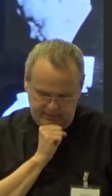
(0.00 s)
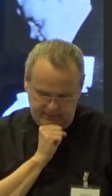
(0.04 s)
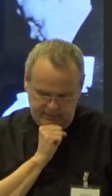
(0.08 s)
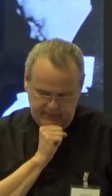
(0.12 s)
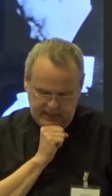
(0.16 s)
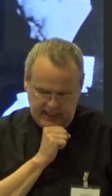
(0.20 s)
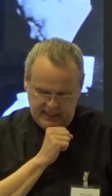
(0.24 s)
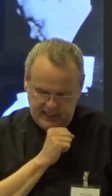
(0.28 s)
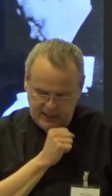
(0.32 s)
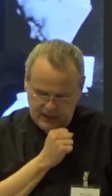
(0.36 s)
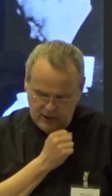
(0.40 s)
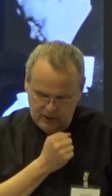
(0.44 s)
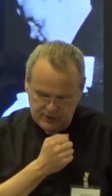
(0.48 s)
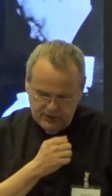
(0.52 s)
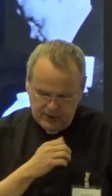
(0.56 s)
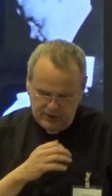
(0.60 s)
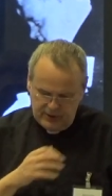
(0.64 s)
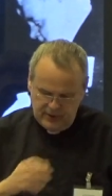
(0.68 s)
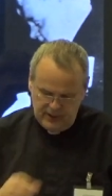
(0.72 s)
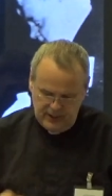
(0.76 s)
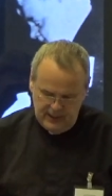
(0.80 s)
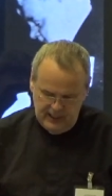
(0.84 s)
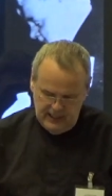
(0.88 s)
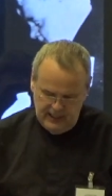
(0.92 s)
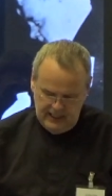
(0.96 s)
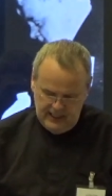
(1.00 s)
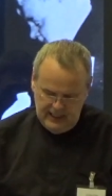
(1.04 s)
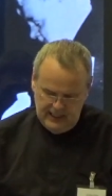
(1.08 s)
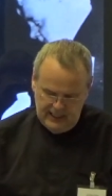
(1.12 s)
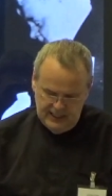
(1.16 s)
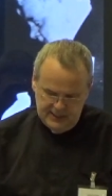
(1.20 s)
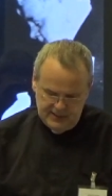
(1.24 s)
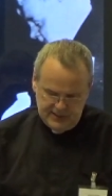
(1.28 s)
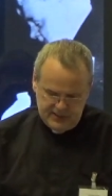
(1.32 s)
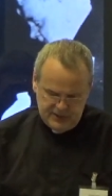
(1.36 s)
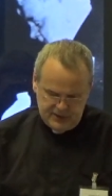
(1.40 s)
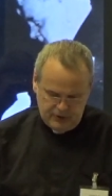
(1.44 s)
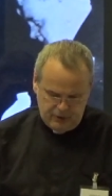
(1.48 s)
It goes on,
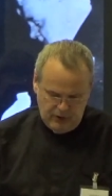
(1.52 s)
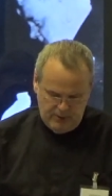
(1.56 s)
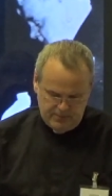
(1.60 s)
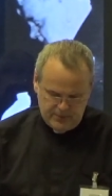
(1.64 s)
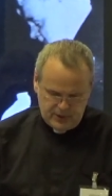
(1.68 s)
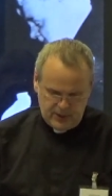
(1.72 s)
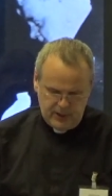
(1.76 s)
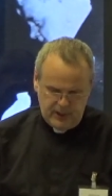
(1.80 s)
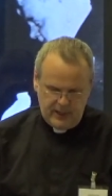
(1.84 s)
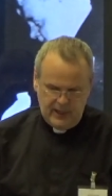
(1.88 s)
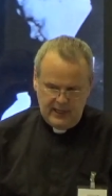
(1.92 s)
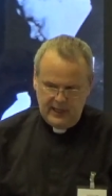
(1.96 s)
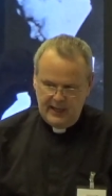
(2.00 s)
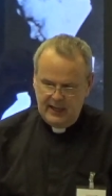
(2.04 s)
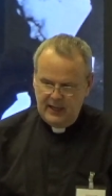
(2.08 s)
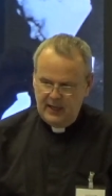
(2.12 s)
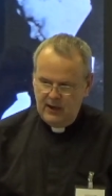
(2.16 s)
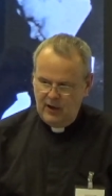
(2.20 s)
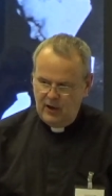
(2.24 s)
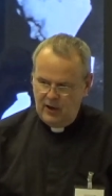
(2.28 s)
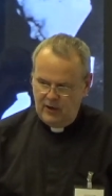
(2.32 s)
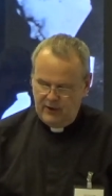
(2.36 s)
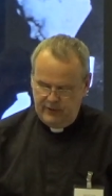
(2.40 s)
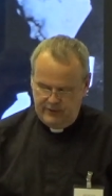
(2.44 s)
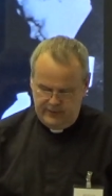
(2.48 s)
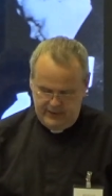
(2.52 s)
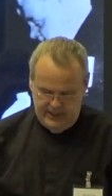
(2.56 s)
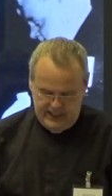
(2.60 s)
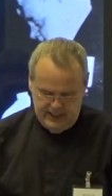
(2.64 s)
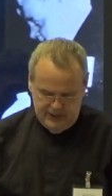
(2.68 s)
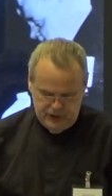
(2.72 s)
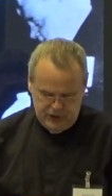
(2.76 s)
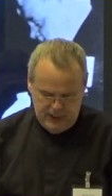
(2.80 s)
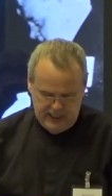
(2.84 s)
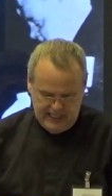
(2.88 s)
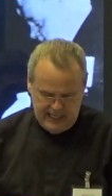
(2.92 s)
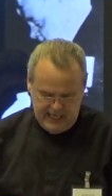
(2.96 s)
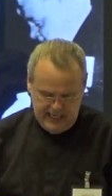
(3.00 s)
his description of uh,
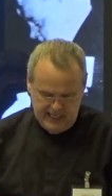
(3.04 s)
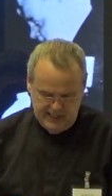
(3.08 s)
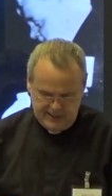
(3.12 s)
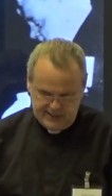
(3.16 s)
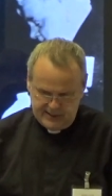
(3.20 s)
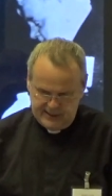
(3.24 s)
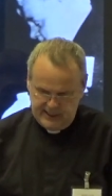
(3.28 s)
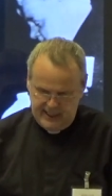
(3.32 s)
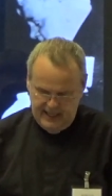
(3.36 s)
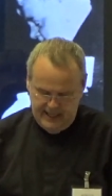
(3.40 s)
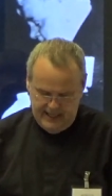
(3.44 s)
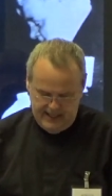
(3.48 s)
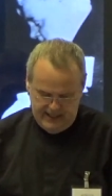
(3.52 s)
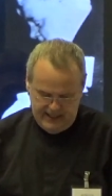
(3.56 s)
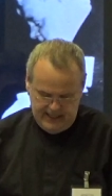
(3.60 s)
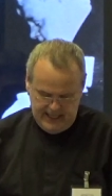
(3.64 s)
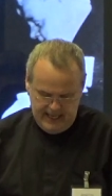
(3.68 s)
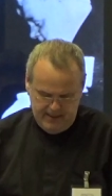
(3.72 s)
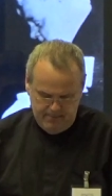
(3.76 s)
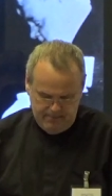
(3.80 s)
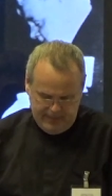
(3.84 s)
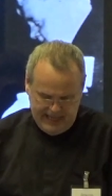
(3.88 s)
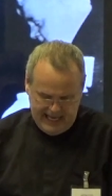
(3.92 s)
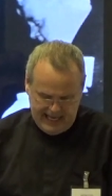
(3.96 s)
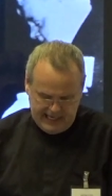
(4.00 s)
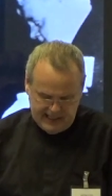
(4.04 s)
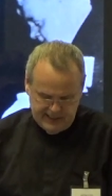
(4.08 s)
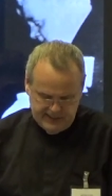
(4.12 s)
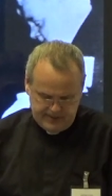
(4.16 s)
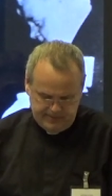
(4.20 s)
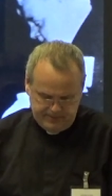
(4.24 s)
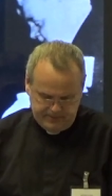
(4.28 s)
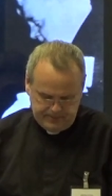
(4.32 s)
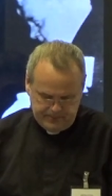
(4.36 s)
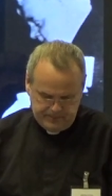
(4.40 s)
GK's uh, impact